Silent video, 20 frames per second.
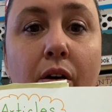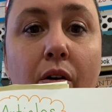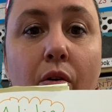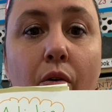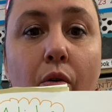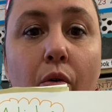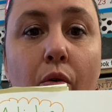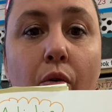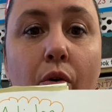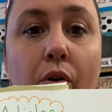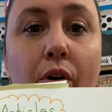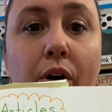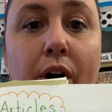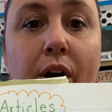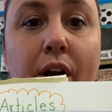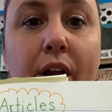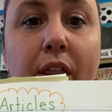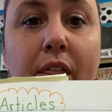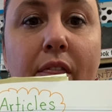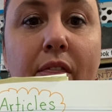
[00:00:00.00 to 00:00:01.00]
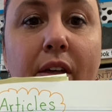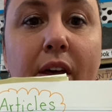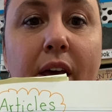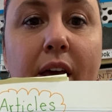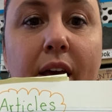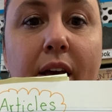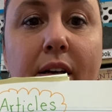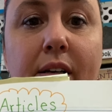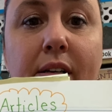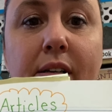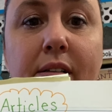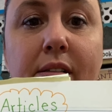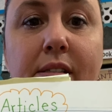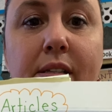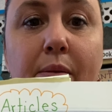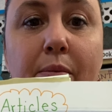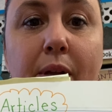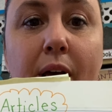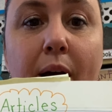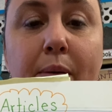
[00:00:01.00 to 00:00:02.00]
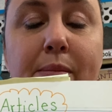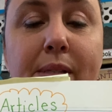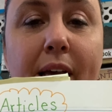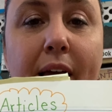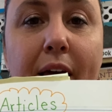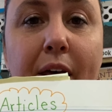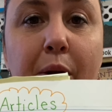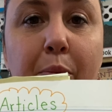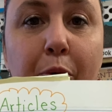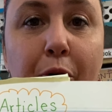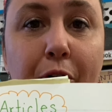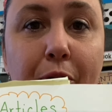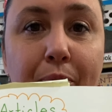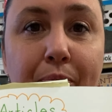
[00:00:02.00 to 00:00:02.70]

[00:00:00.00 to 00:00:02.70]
or thing, sometimes animal.